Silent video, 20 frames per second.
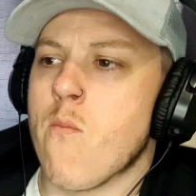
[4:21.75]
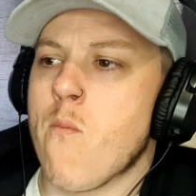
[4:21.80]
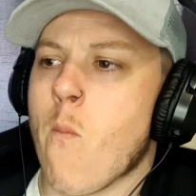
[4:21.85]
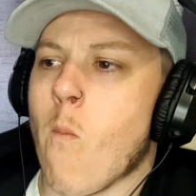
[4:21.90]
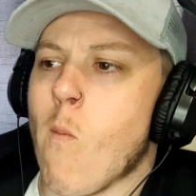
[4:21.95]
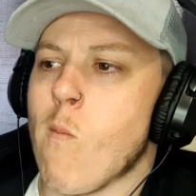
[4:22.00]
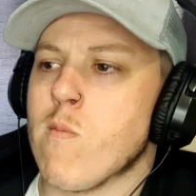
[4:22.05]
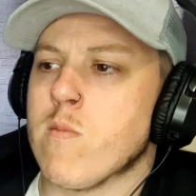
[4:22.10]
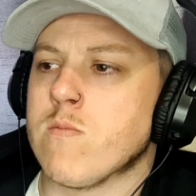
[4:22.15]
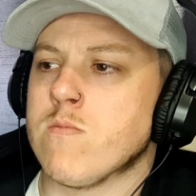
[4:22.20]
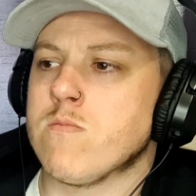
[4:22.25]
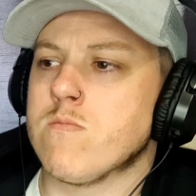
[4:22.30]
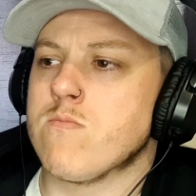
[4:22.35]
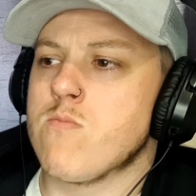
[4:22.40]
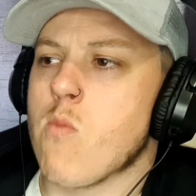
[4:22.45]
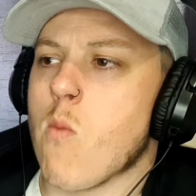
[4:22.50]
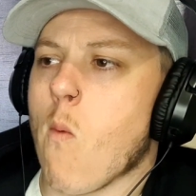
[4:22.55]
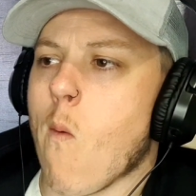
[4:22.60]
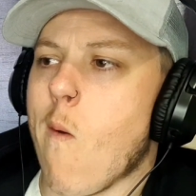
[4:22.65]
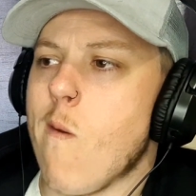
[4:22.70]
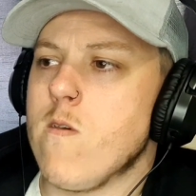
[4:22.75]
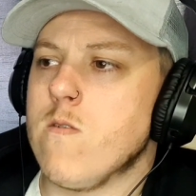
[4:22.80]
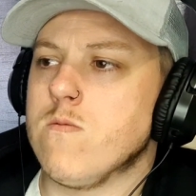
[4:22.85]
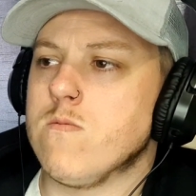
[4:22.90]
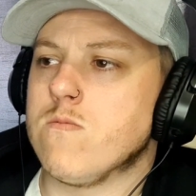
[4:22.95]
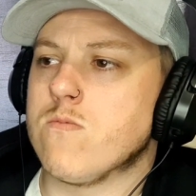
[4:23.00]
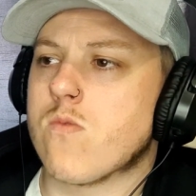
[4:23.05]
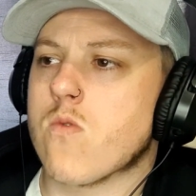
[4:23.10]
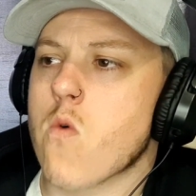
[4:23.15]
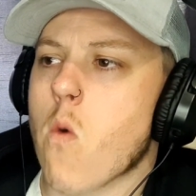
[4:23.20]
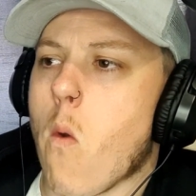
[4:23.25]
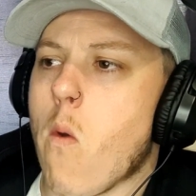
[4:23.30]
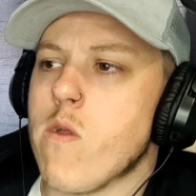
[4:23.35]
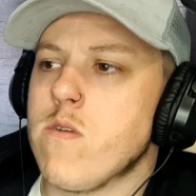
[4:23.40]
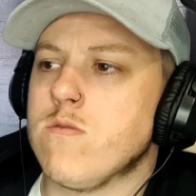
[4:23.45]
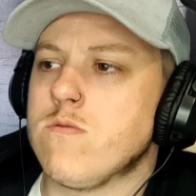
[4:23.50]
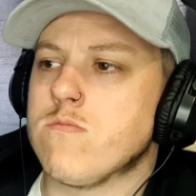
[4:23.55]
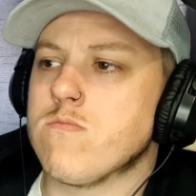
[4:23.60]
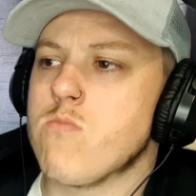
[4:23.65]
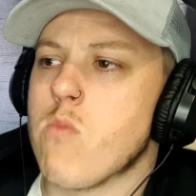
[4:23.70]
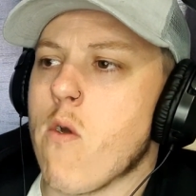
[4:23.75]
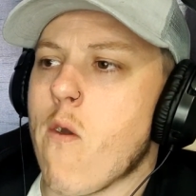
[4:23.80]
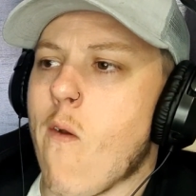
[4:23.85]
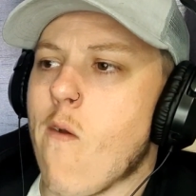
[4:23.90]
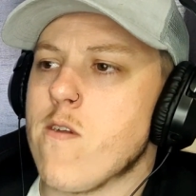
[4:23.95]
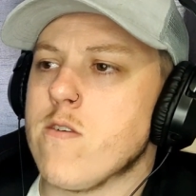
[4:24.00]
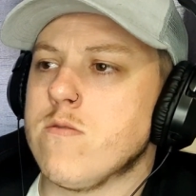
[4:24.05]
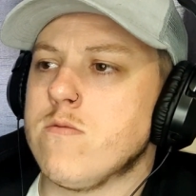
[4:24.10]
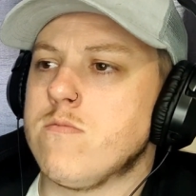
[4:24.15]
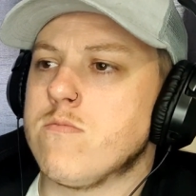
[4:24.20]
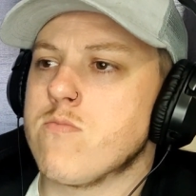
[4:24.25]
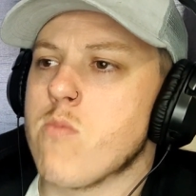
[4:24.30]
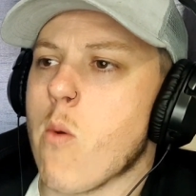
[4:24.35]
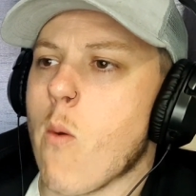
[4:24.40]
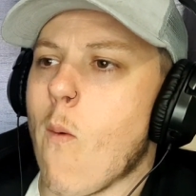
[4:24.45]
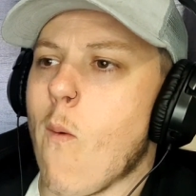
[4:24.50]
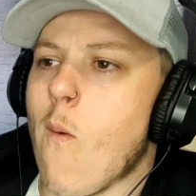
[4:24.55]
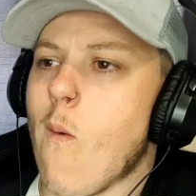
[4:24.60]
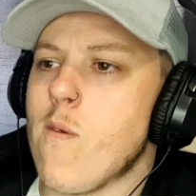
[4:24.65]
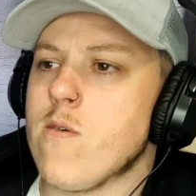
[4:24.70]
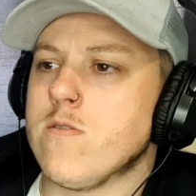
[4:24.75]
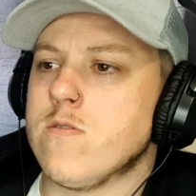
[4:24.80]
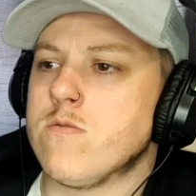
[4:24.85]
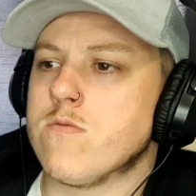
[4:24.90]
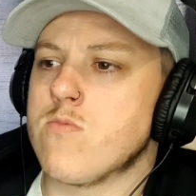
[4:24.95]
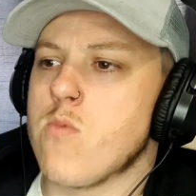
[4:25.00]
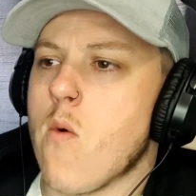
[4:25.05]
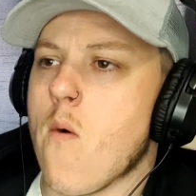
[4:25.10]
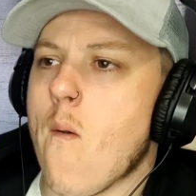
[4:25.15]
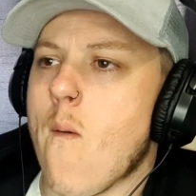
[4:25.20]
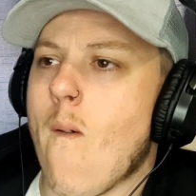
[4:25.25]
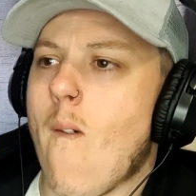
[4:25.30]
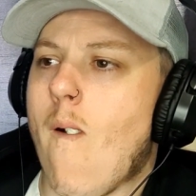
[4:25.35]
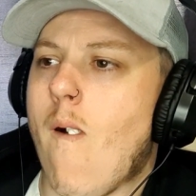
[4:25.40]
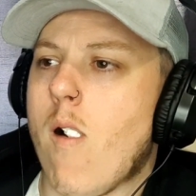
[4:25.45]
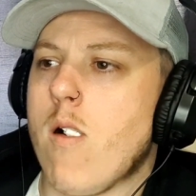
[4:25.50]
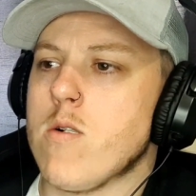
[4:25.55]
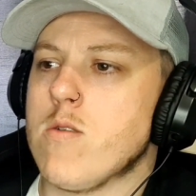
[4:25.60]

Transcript: though one can be made out an upside down cross.